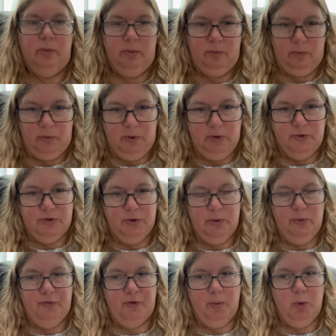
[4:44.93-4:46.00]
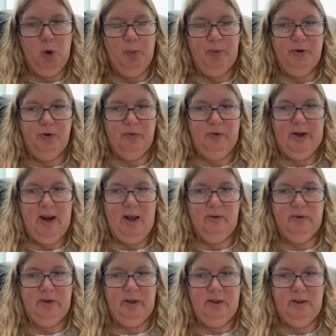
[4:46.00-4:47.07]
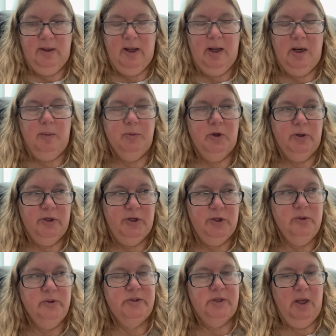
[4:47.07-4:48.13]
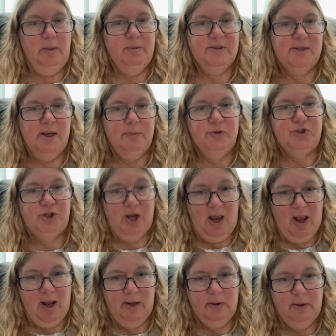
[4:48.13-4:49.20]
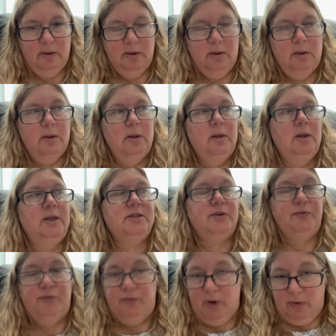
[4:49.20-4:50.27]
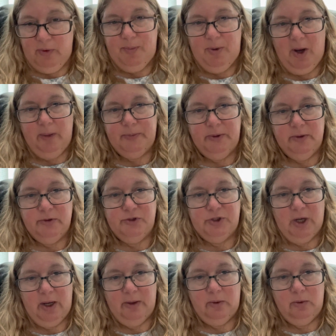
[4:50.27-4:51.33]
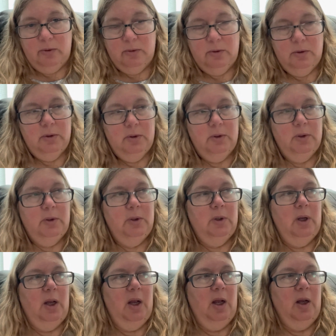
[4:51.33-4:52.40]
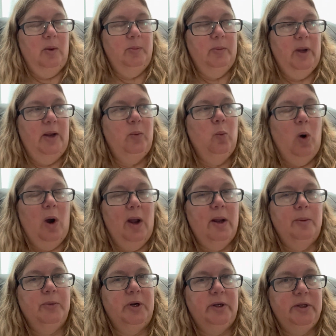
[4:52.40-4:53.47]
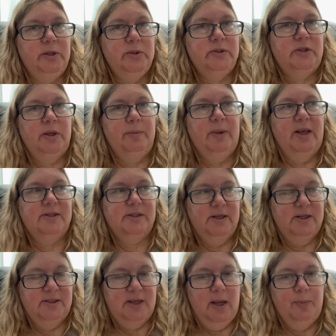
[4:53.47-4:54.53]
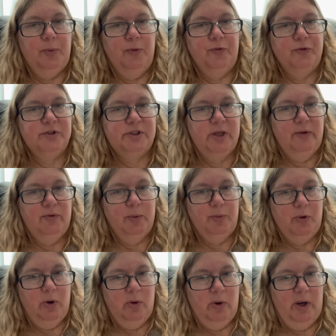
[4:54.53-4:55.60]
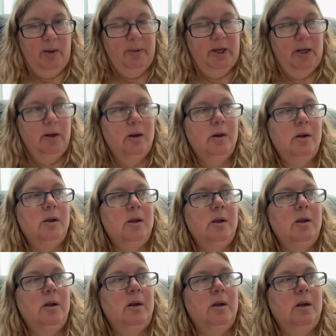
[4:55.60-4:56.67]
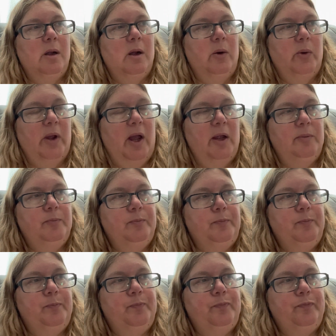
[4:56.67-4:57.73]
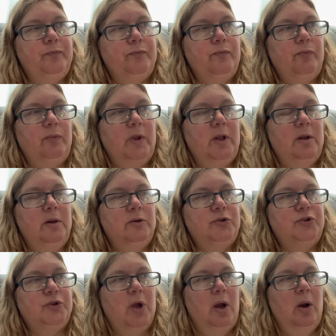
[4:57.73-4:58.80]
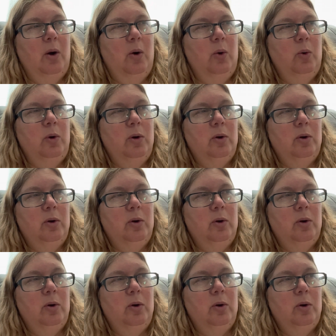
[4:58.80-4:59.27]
the dude from Open Your Reality. And I'm going to use him. His name's Chad. It's a very popular channel. And why I'm going to use him as an example for savior programming. Okay. So